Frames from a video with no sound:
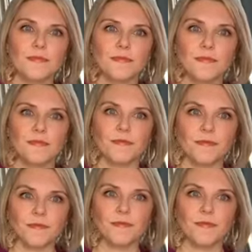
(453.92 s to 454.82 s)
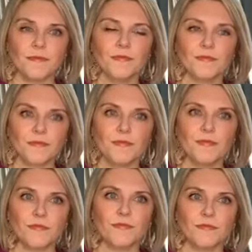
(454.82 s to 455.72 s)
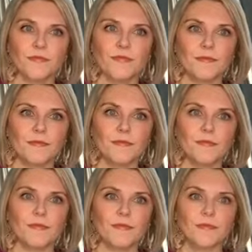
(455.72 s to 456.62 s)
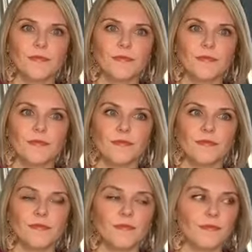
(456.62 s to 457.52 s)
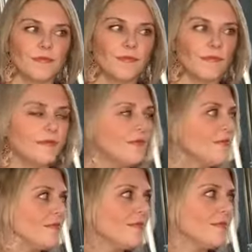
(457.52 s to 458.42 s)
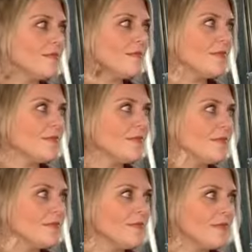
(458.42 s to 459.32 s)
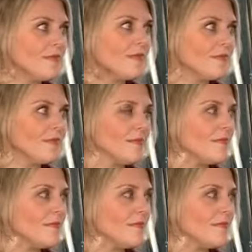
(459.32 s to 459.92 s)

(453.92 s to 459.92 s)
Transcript: No words are spoken by the person on screen.